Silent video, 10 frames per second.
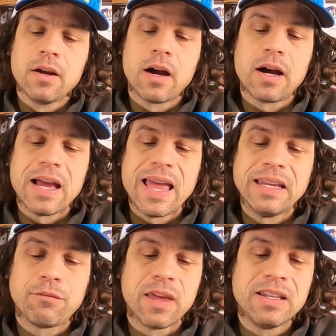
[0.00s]

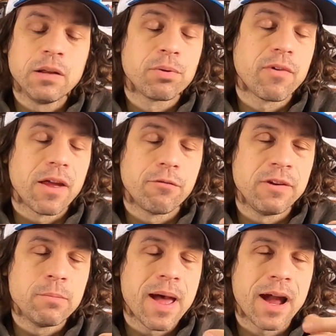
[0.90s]
And if they did provide the
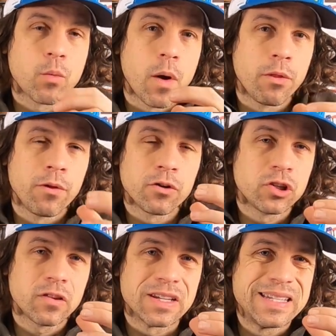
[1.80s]
feedback, whether there's
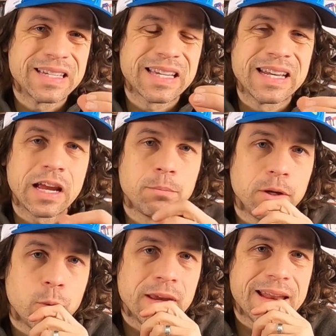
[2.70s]
just a disconnect
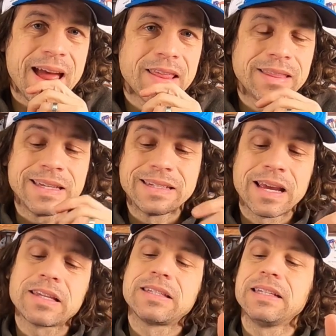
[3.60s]
between athlete
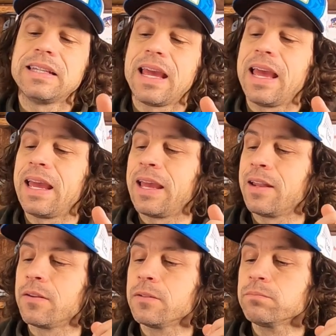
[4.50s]
testing
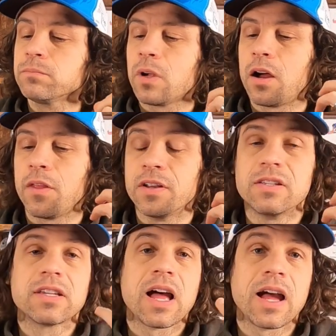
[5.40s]
and the
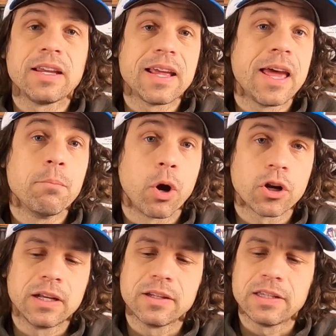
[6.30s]
design and
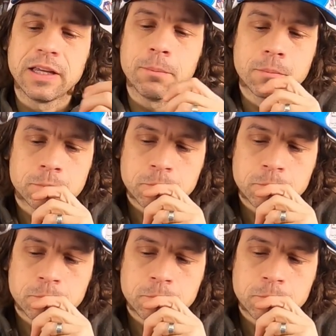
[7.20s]
marketing team.